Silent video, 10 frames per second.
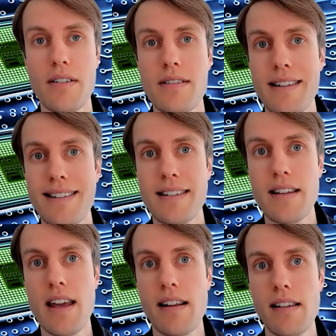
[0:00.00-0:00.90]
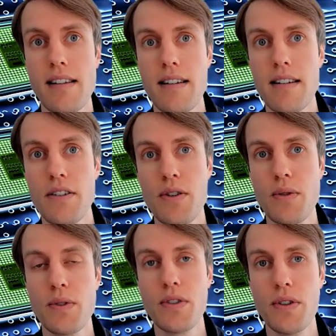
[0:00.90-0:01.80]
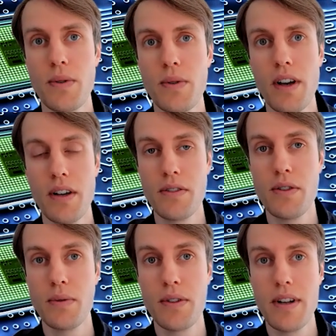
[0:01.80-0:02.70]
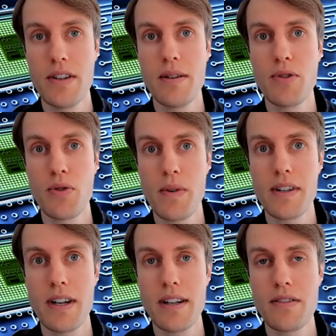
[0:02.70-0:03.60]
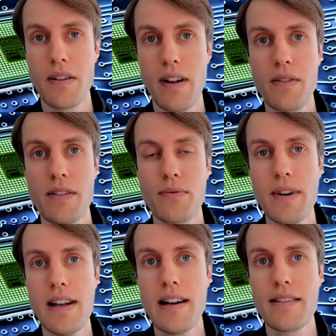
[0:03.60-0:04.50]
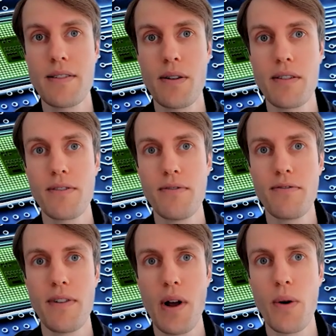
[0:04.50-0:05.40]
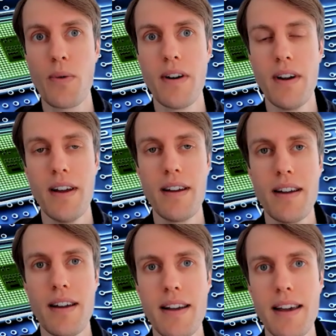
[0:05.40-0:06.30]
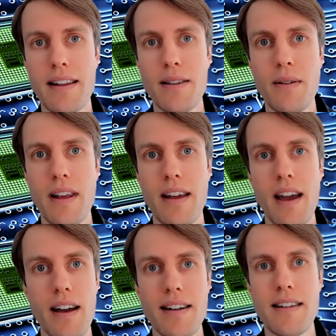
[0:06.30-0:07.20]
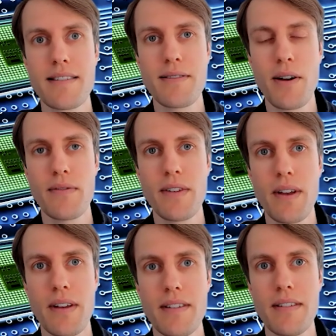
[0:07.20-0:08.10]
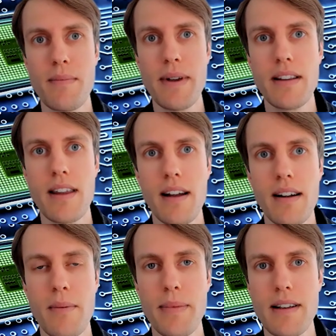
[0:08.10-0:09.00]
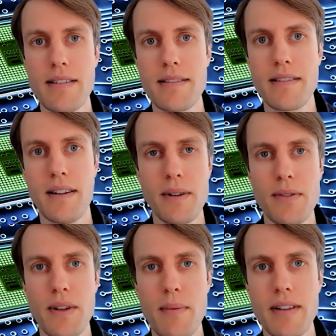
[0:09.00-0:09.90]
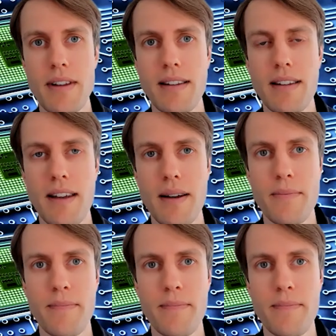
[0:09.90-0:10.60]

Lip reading: in sale in Q2 due to the chip shortage. So now it's really starting to flow into the guidance of the big tech companies. To say about that, Inge?